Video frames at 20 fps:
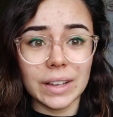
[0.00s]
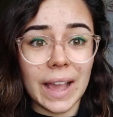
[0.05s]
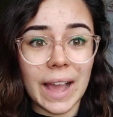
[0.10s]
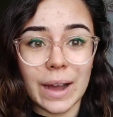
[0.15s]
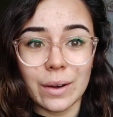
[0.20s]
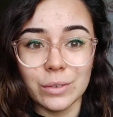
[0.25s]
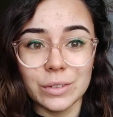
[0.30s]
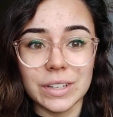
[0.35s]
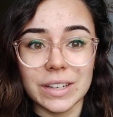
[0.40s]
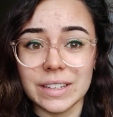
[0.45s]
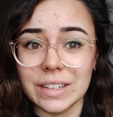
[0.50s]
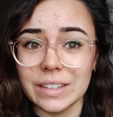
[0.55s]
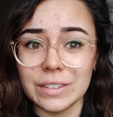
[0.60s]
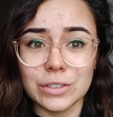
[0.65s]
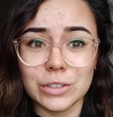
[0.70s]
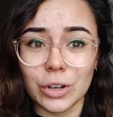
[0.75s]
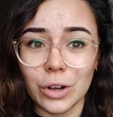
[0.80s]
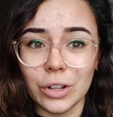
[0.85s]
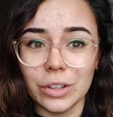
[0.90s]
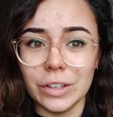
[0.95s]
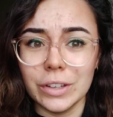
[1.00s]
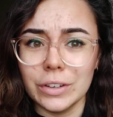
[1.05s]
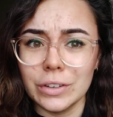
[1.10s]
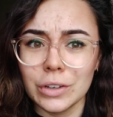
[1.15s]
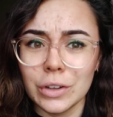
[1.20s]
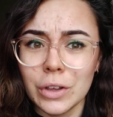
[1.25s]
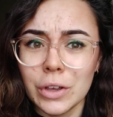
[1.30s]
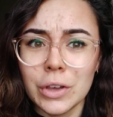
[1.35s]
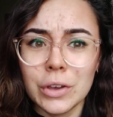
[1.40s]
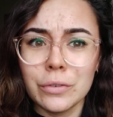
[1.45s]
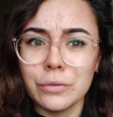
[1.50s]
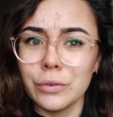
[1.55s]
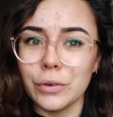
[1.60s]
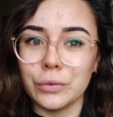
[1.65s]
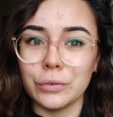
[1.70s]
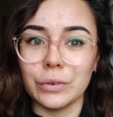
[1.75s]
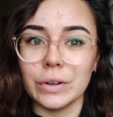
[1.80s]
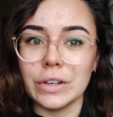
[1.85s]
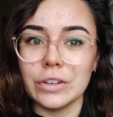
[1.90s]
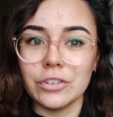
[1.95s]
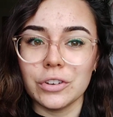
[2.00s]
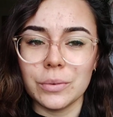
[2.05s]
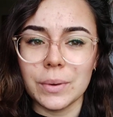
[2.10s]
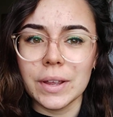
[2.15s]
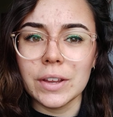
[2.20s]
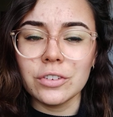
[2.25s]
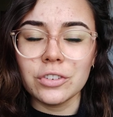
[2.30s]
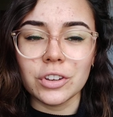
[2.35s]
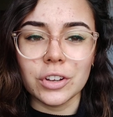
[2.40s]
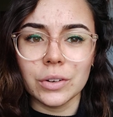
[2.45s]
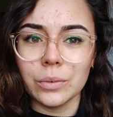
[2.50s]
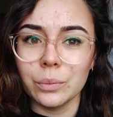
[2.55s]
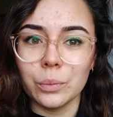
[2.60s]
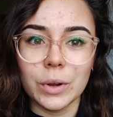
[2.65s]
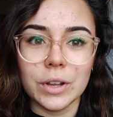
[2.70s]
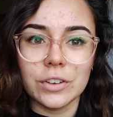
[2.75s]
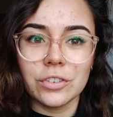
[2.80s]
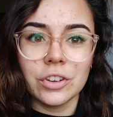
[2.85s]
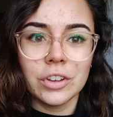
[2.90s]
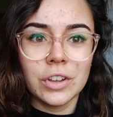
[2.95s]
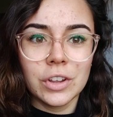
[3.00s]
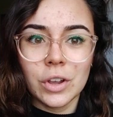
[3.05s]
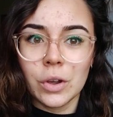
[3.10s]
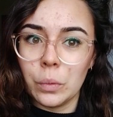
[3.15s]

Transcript: counted in Scotland for free tuition, which